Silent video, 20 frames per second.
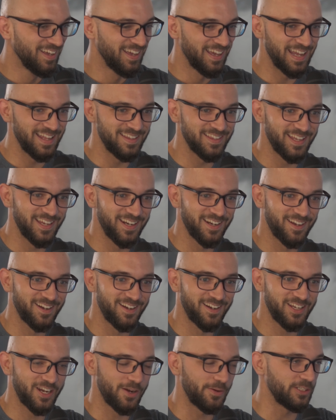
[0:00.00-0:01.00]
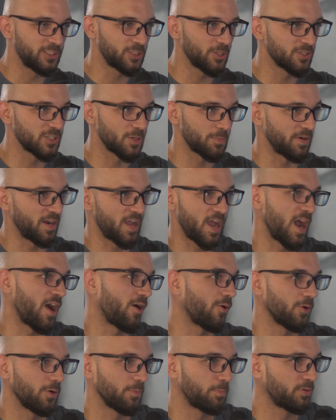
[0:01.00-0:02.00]
And then, he shows up an
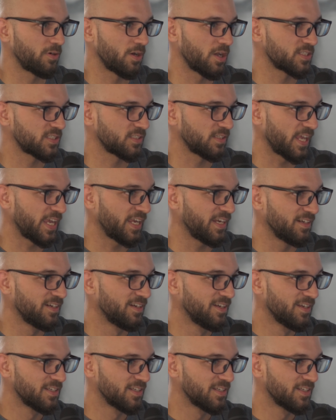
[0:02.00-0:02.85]
hour plus late.